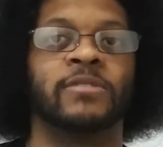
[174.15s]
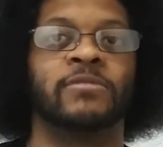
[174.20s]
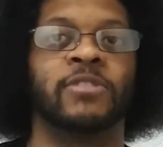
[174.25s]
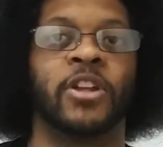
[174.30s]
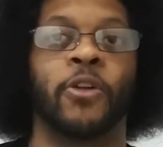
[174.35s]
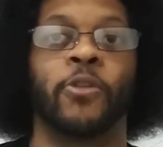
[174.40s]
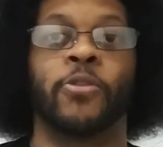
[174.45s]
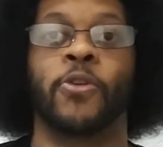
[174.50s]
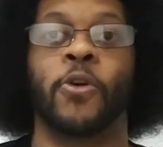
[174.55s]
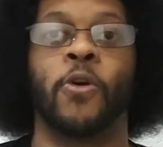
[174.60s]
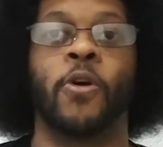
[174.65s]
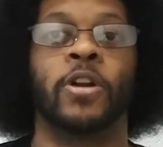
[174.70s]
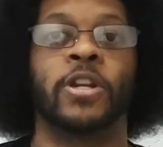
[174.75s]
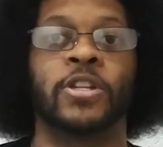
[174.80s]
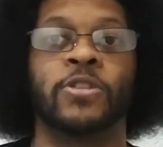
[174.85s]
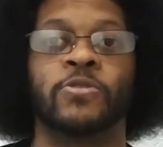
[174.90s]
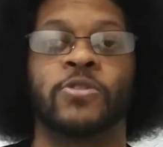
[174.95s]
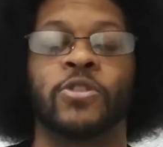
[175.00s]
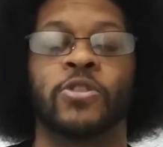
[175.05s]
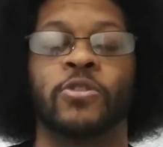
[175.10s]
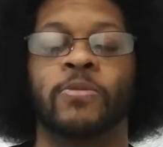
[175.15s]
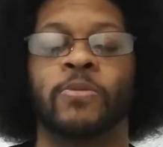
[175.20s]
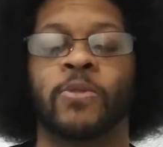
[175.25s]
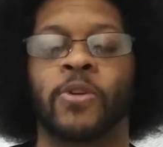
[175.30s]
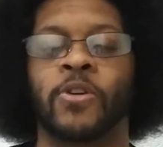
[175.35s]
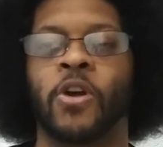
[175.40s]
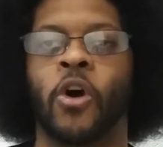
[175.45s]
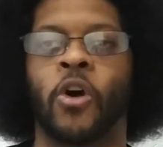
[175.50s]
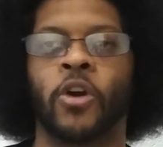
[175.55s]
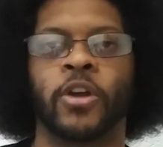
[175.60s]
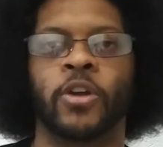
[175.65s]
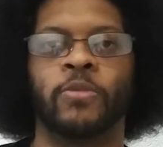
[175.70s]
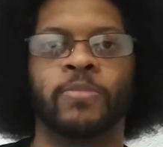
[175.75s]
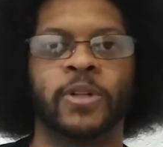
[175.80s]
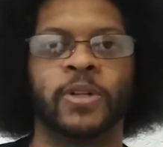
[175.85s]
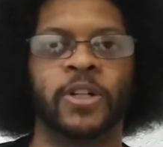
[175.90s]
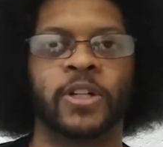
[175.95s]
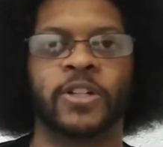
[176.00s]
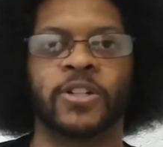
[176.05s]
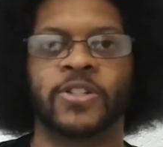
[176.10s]
you can, you know, throw on YouTube or an
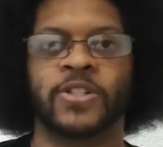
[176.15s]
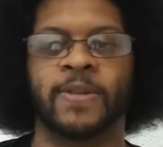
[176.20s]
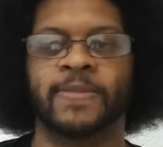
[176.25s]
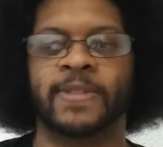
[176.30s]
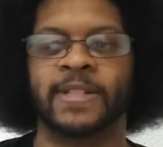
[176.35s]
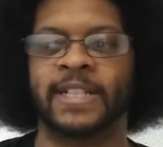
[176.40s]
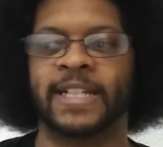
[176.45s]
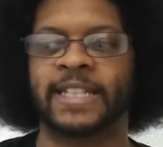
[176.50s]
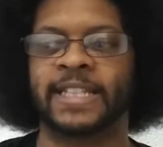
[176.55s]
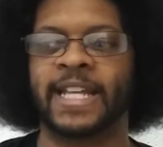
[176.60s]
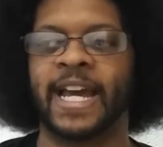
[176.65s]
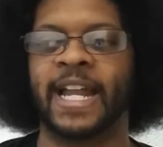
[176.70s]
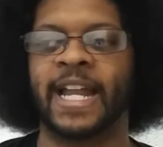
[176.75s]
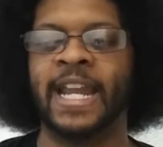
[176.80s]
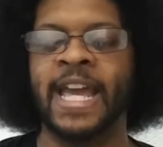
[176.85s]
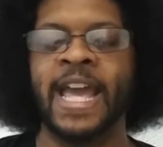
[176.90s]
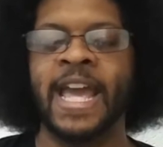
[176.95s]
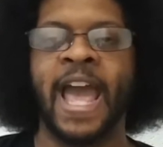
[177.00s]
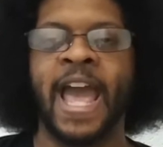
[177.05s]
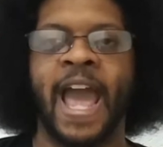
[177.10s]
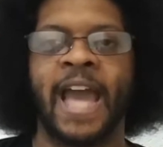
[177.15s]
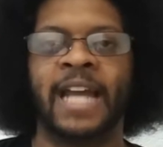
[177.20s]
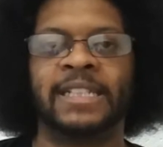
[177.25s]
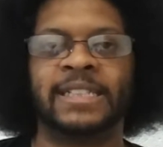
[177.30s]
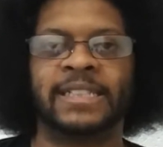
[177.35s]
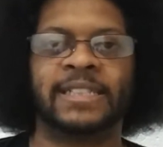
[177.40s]
audiobook or something like that